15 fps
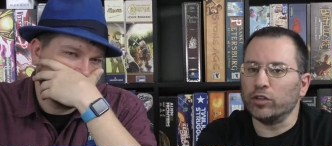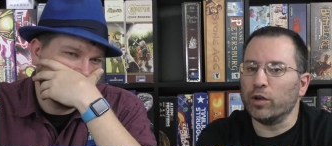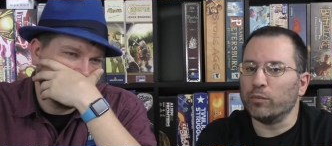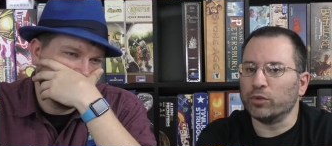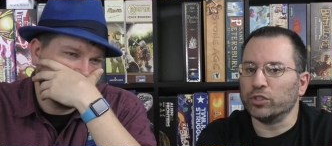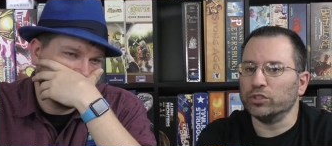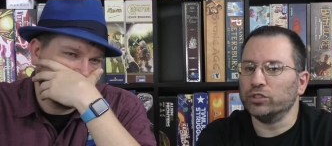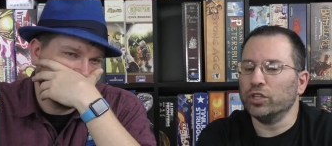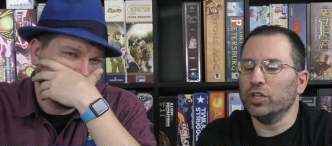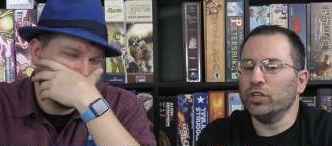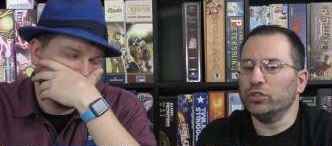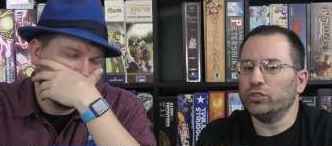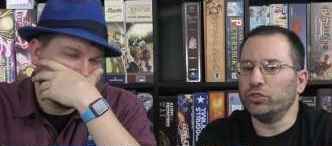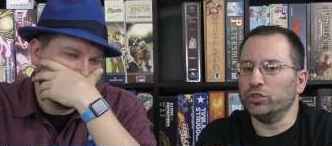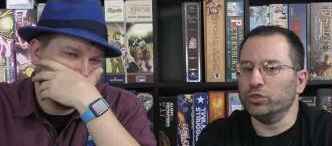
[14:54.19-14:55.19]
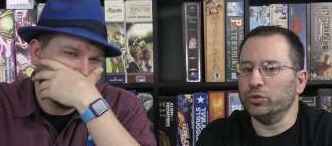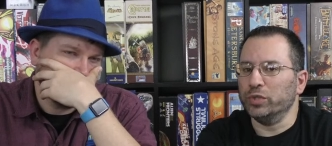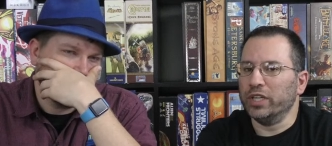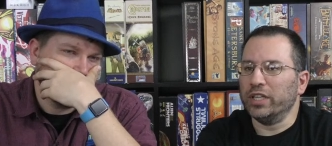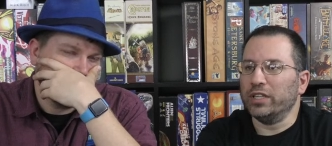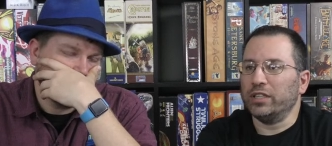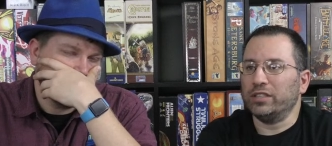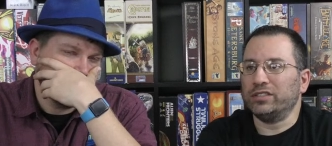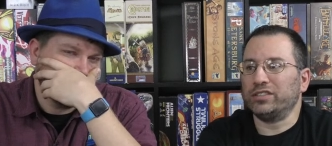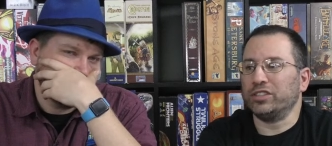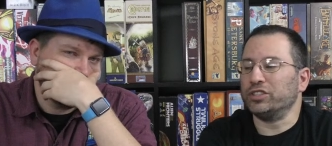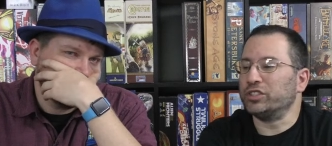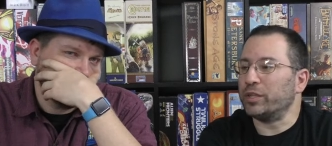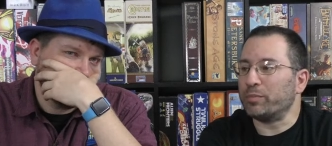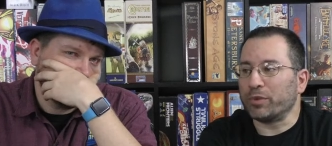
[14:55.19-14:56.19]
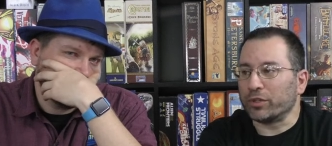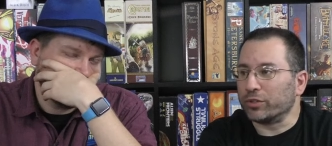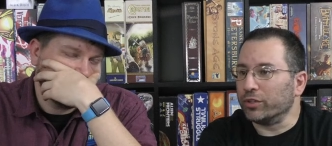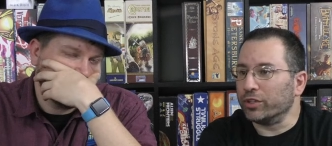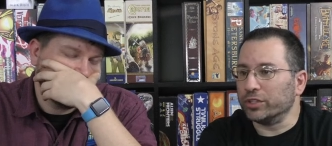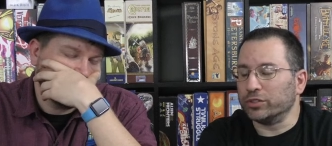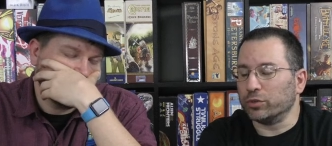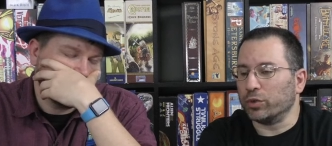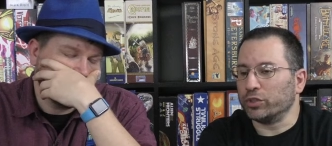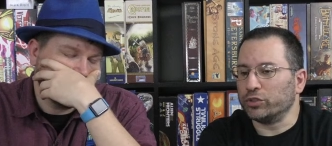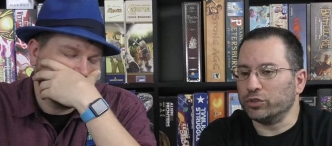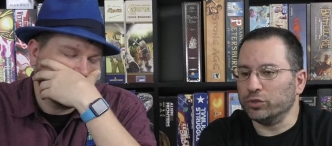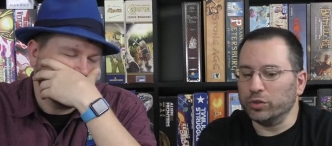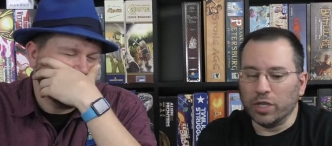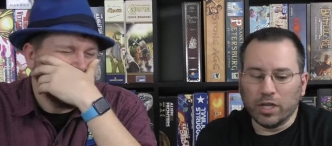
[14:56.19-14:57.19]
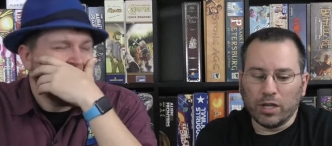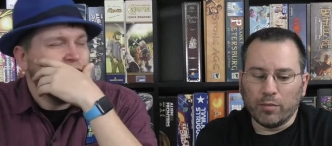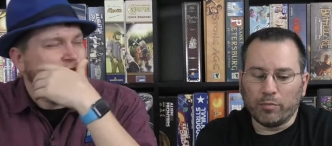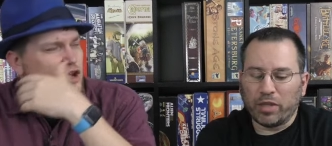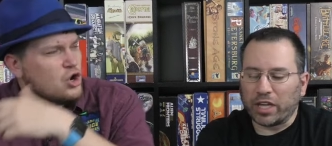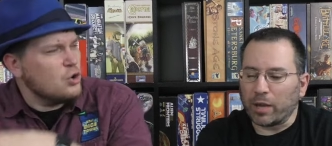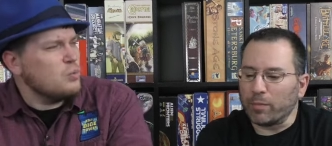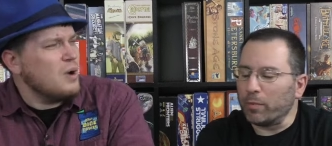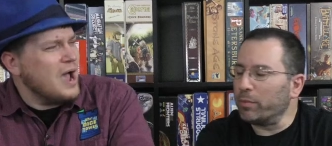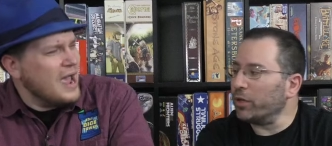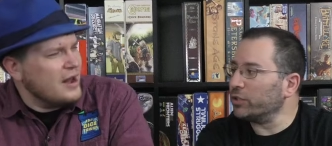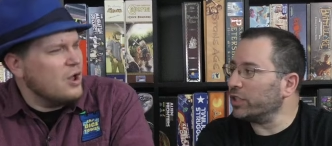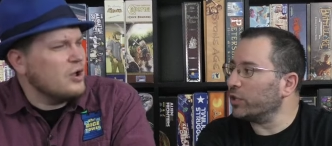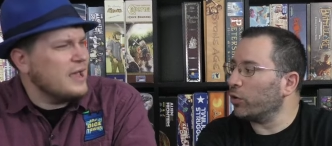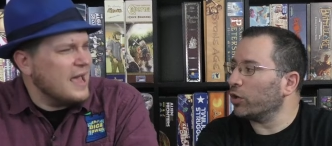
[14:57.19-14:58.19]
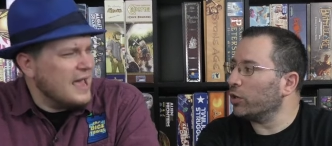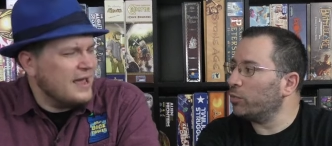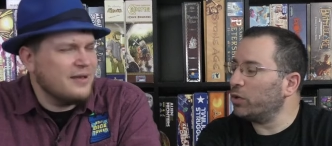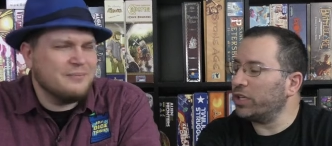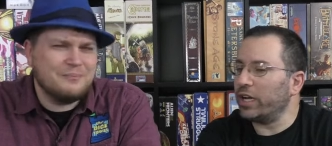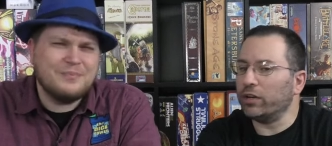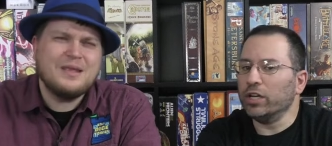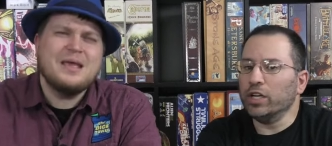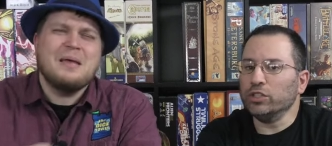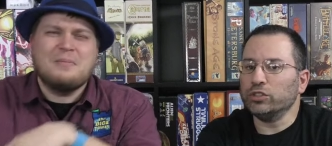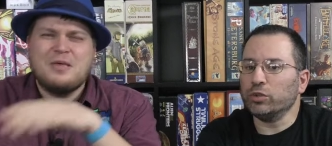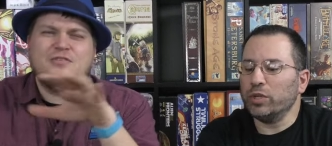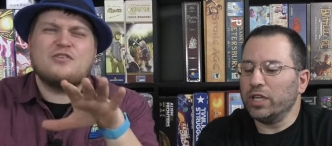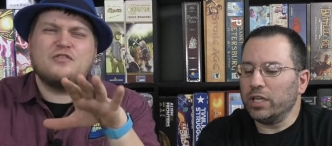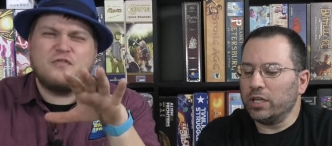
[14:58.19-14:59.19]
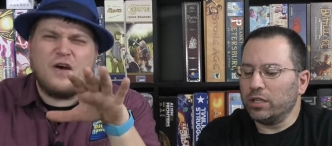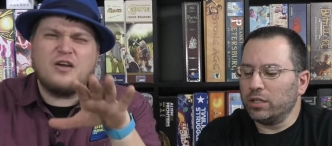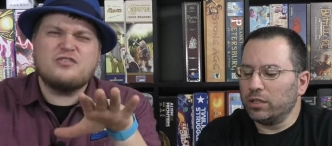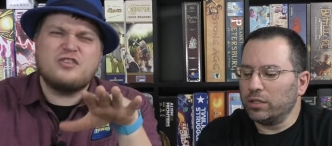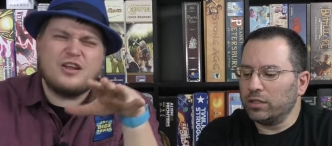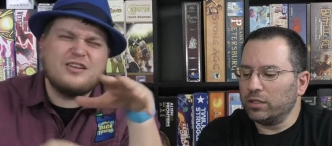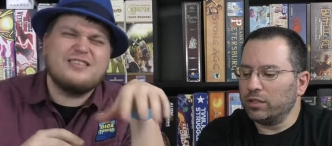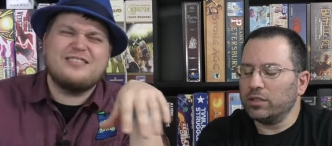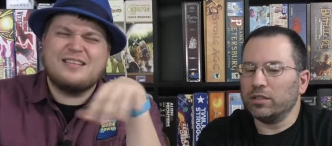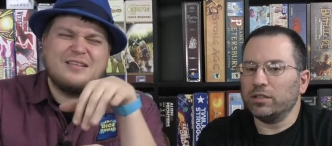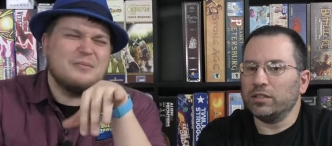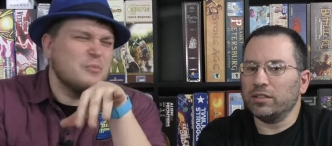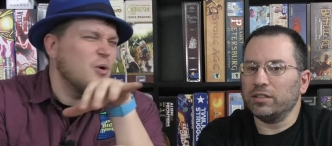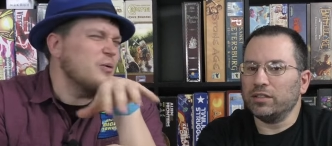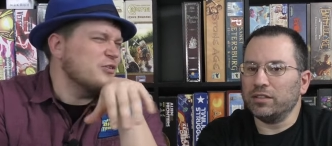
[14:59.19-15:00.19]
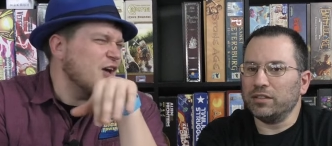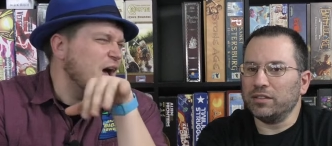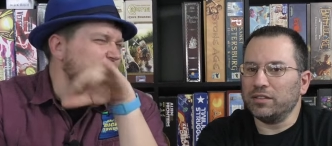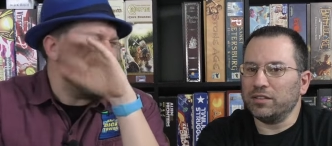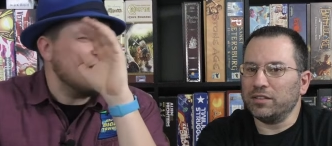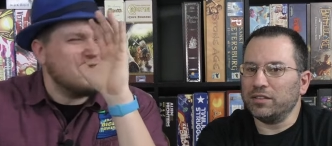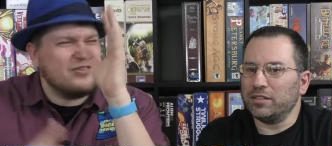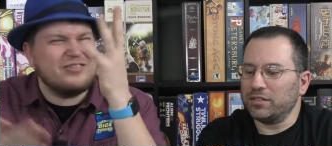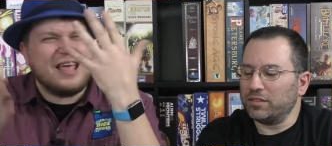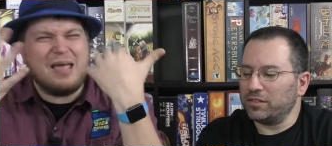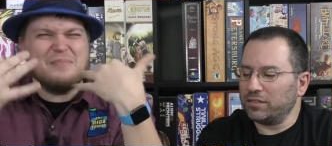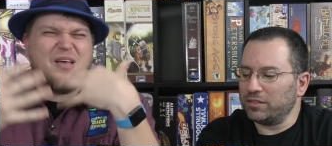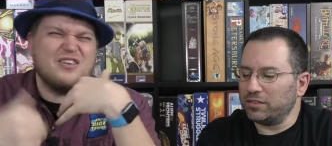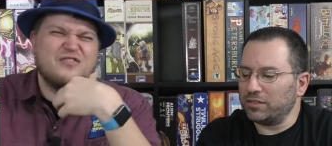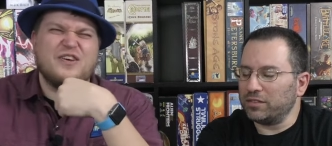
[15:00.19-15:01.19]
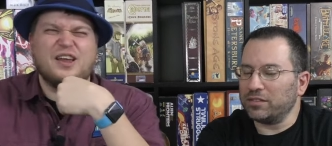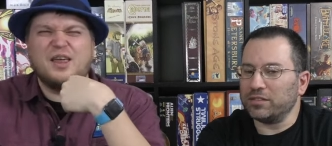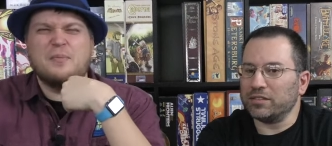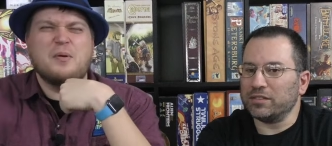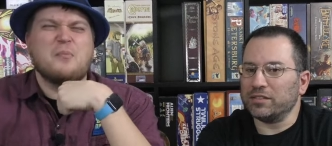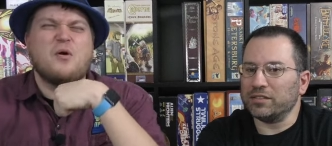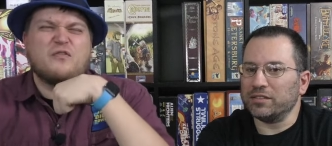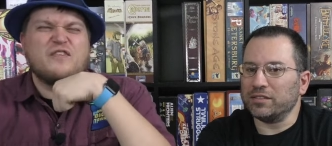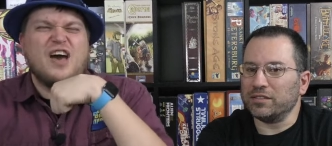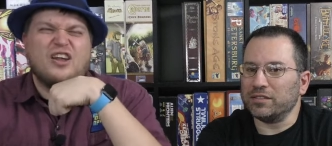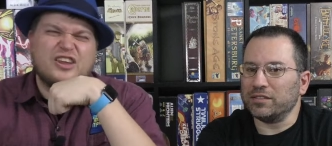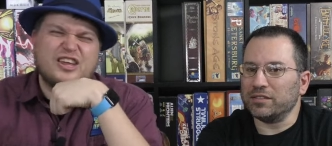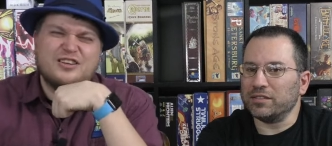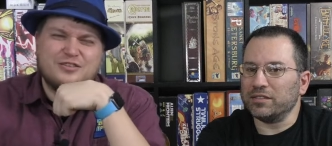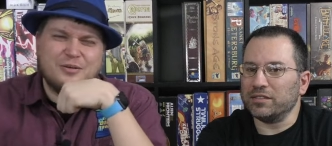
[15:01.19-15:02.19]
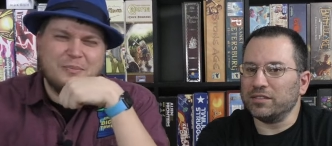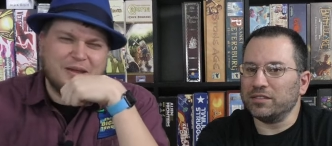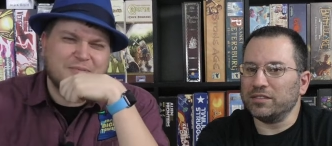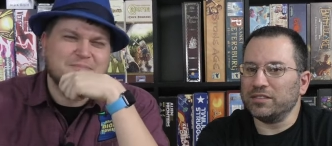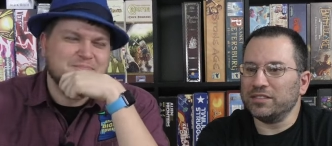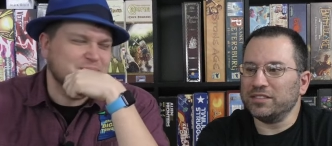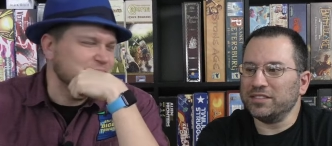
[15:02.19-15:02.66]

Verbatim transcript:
Speaker 1: numbers to to ship your goods or to. You're right. Okay. So, this is so this more
Speaker 2: we talk about this game does feel a bit more Feldian to me.